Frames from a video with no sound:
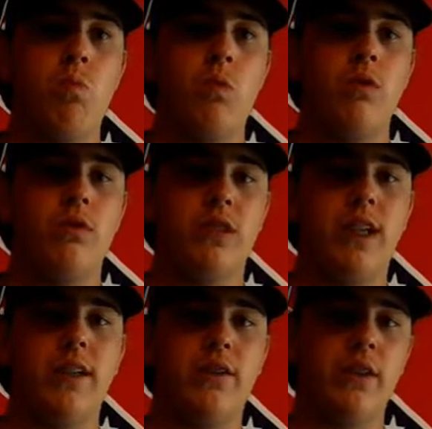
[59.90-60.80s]
just
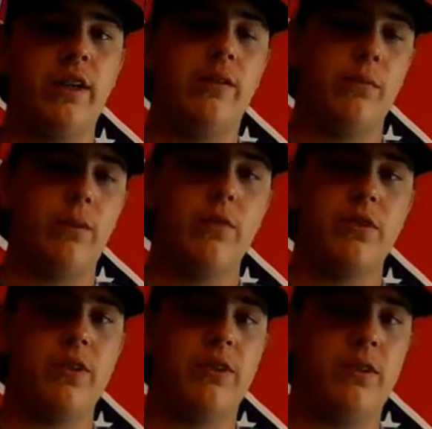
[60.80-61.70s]
any creek, river
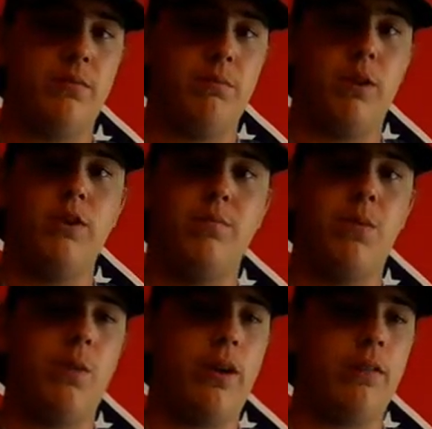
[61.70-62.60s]
system, bridge
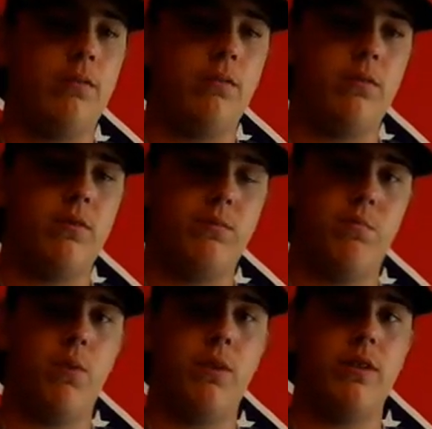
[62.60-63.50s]
point, points